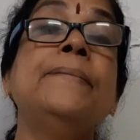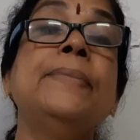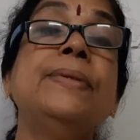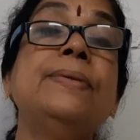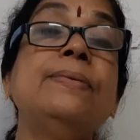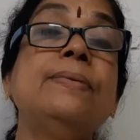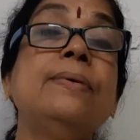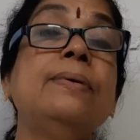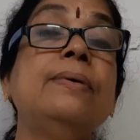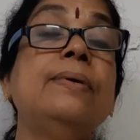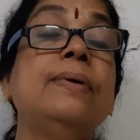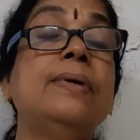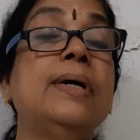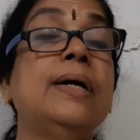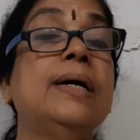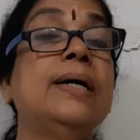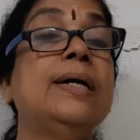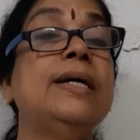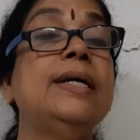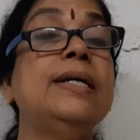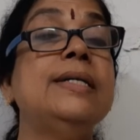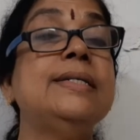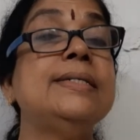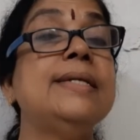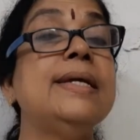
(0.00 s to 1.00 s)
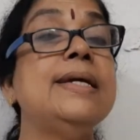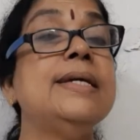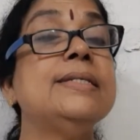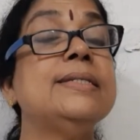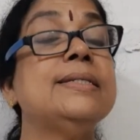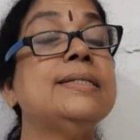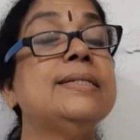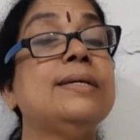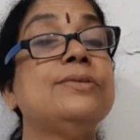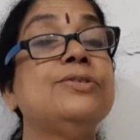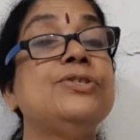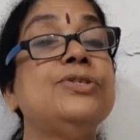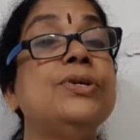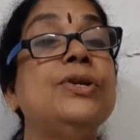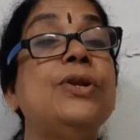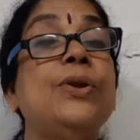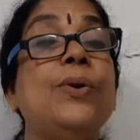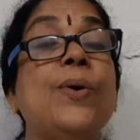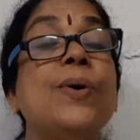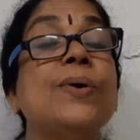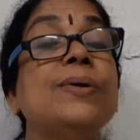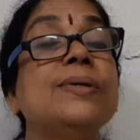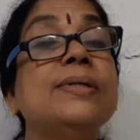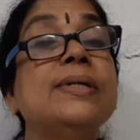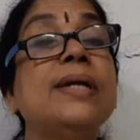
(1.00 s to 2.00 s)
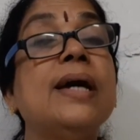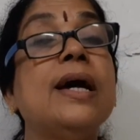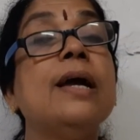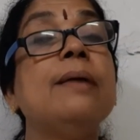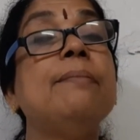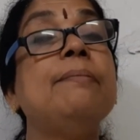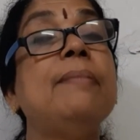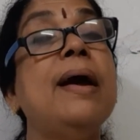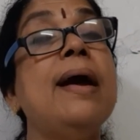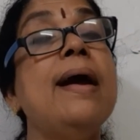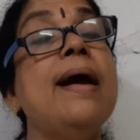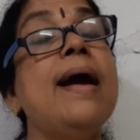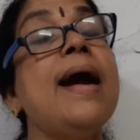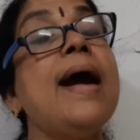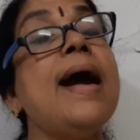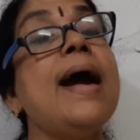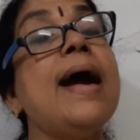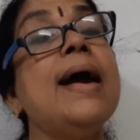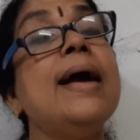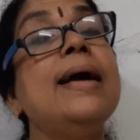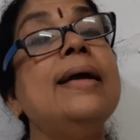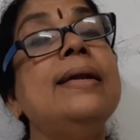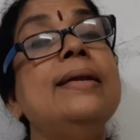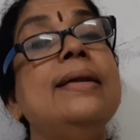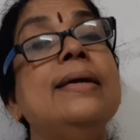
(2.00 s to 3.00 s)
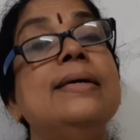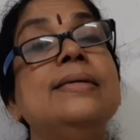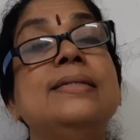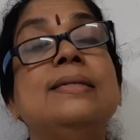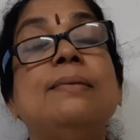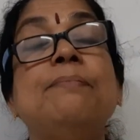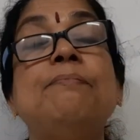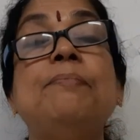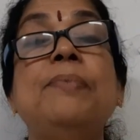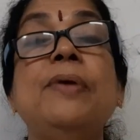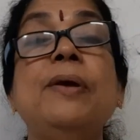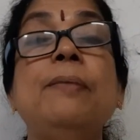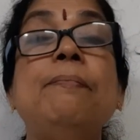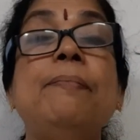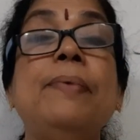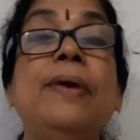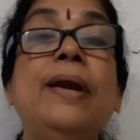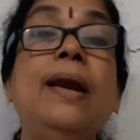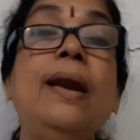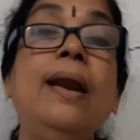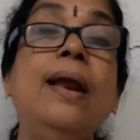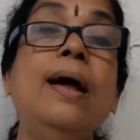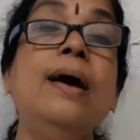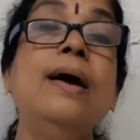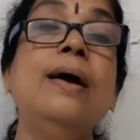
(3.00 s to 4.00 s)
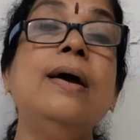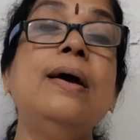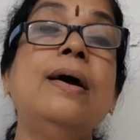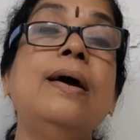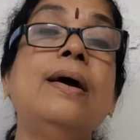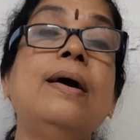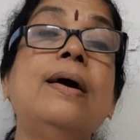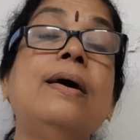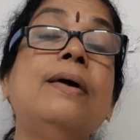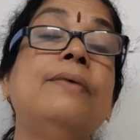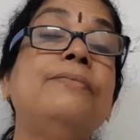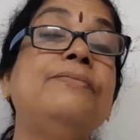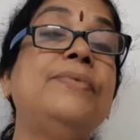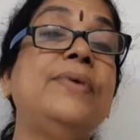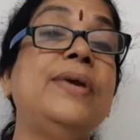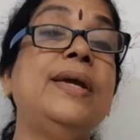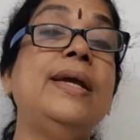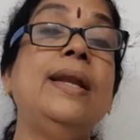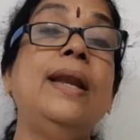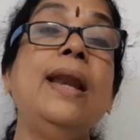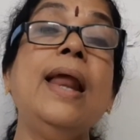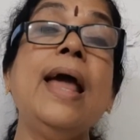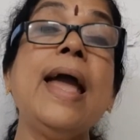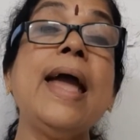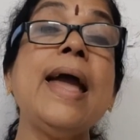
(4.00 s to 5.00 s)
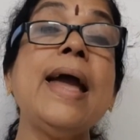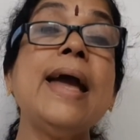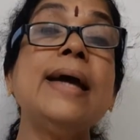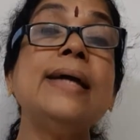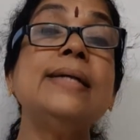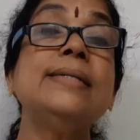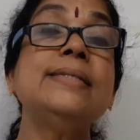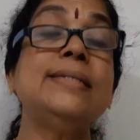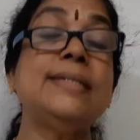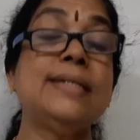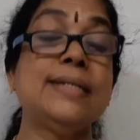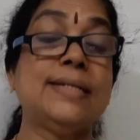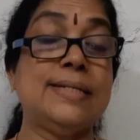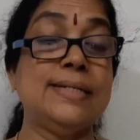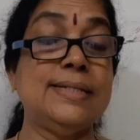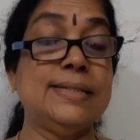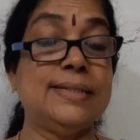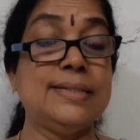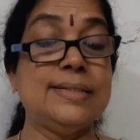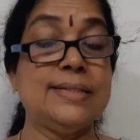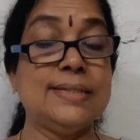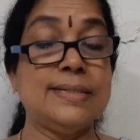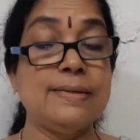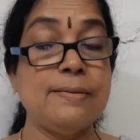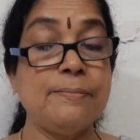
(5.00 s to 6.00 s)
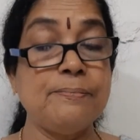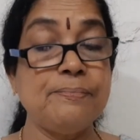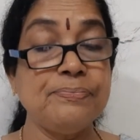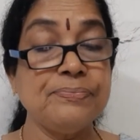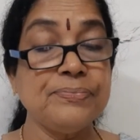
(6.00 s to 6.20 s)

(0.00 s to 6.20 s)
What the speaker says: So it takes such a long time and some people feel air sickness.